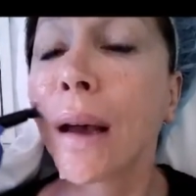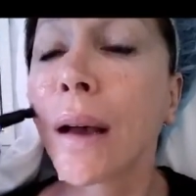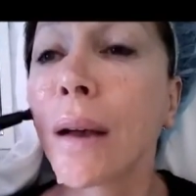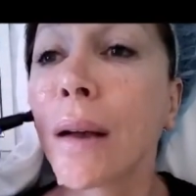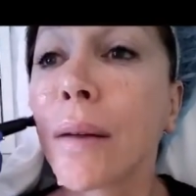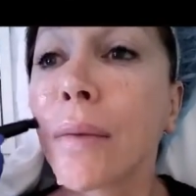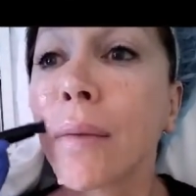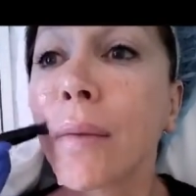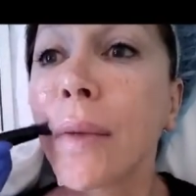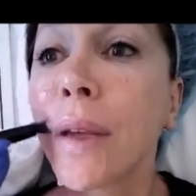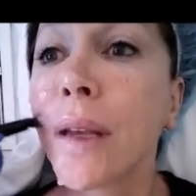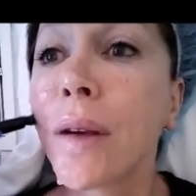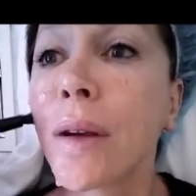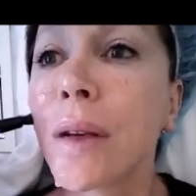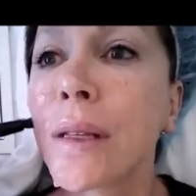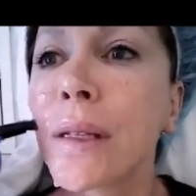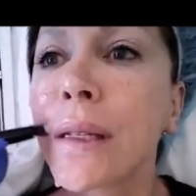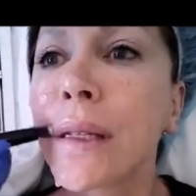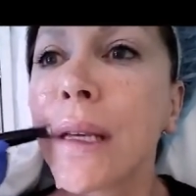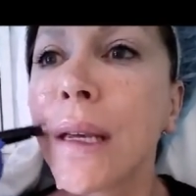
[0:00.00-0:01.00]
You
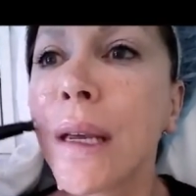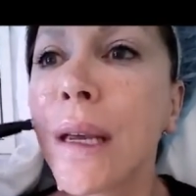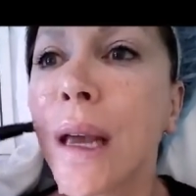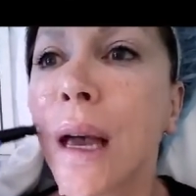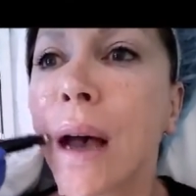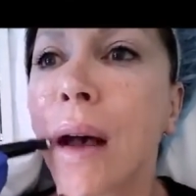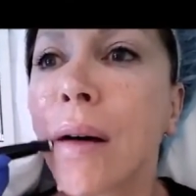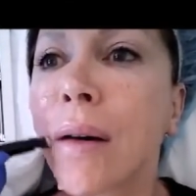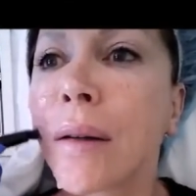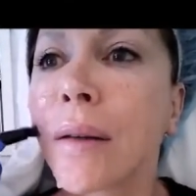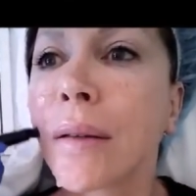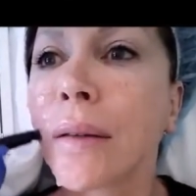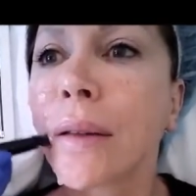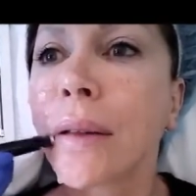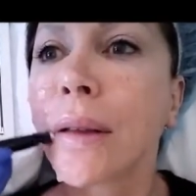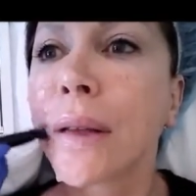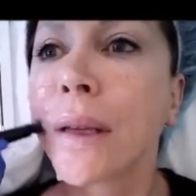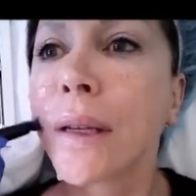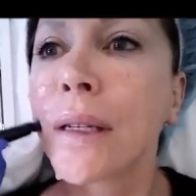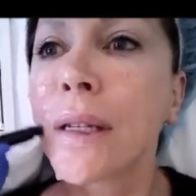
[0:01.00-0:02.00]
can see
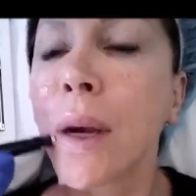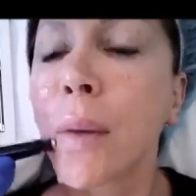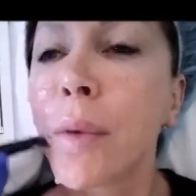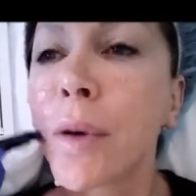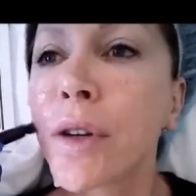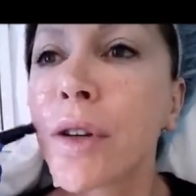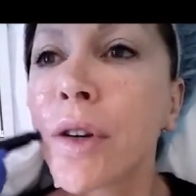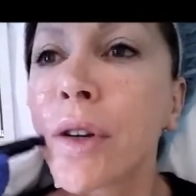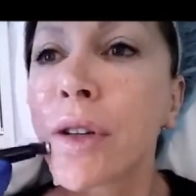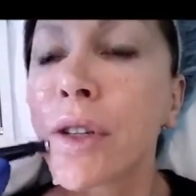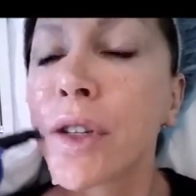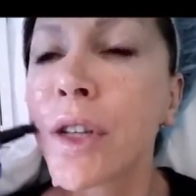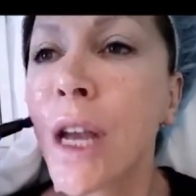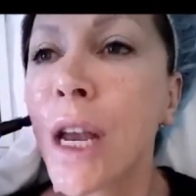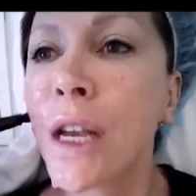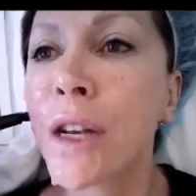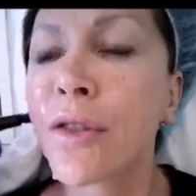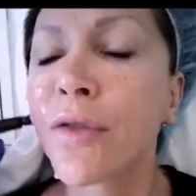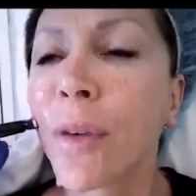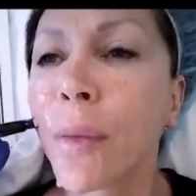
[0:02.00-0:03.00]
how the temperature has
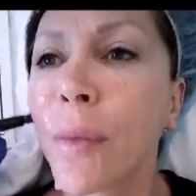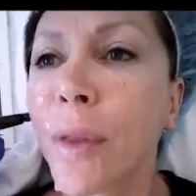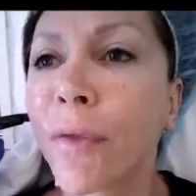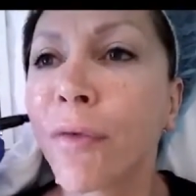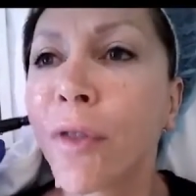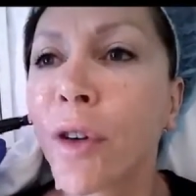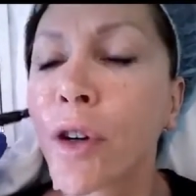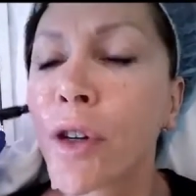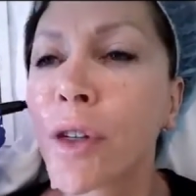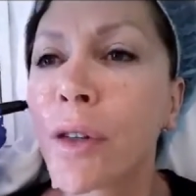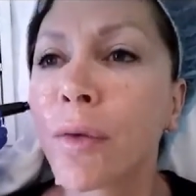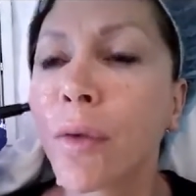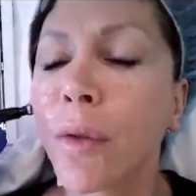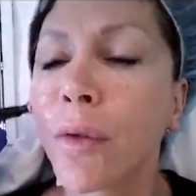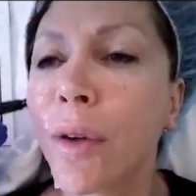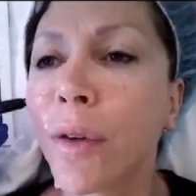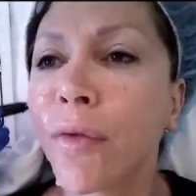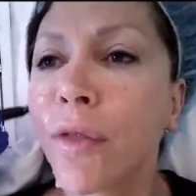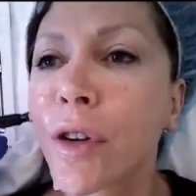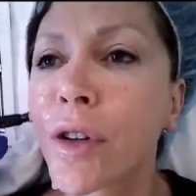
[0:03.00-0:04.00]
changed from
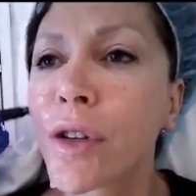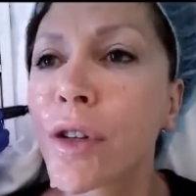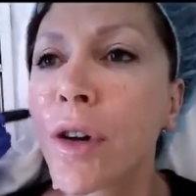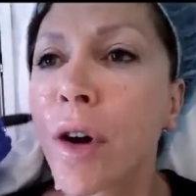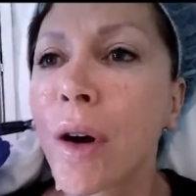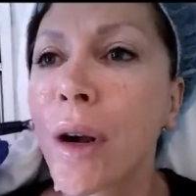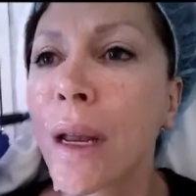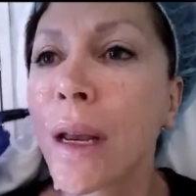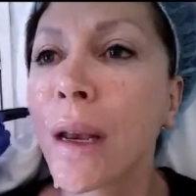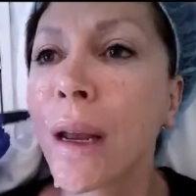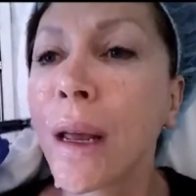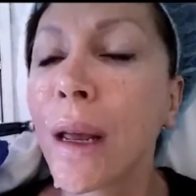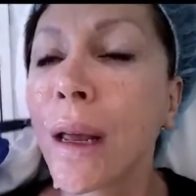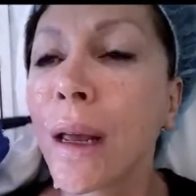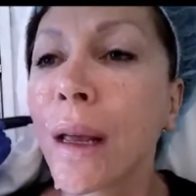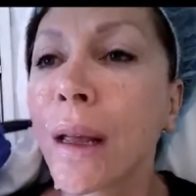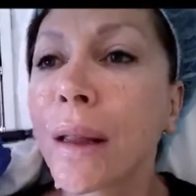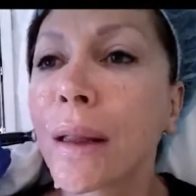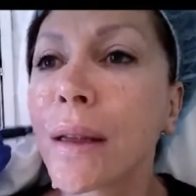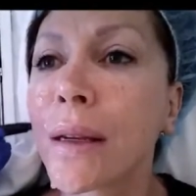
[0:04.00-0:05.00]
when we first started.
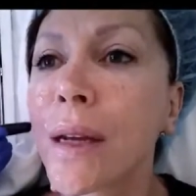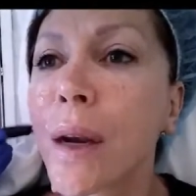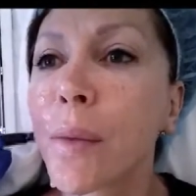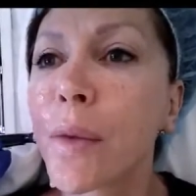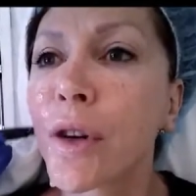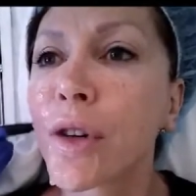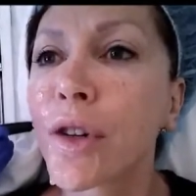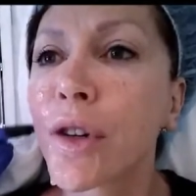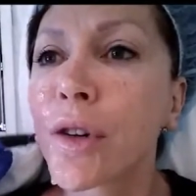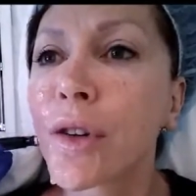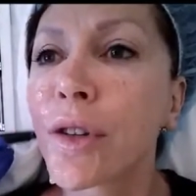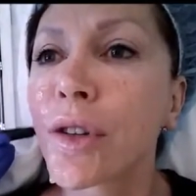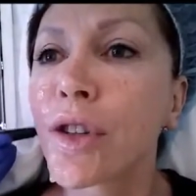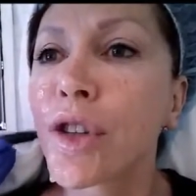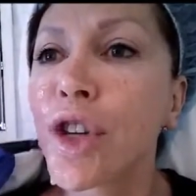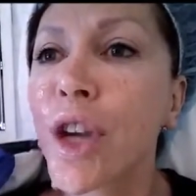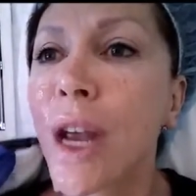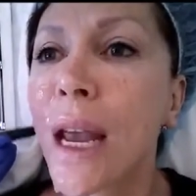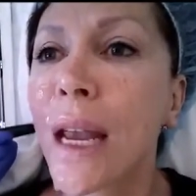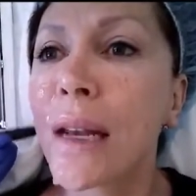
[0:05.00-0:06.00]
The temperature has
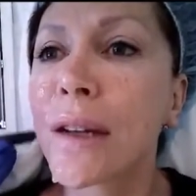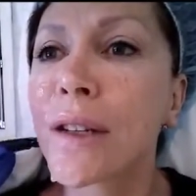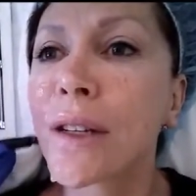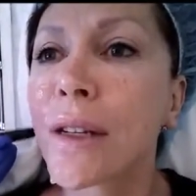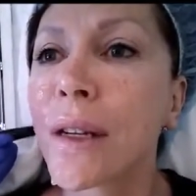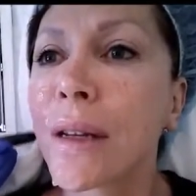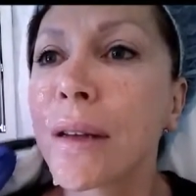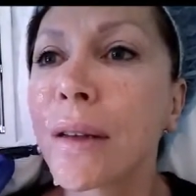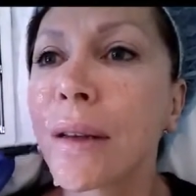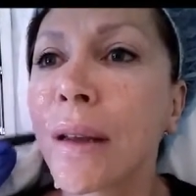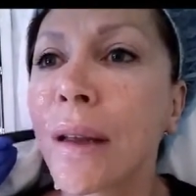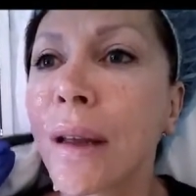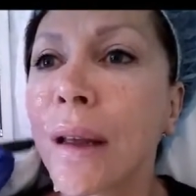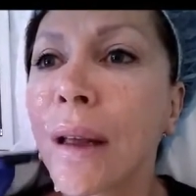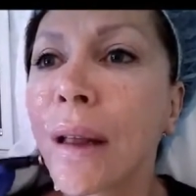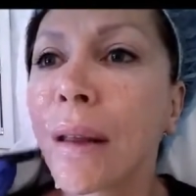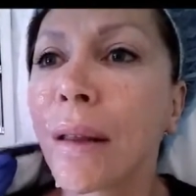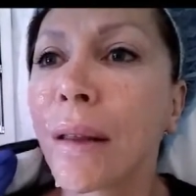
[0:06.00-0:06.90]
changed, and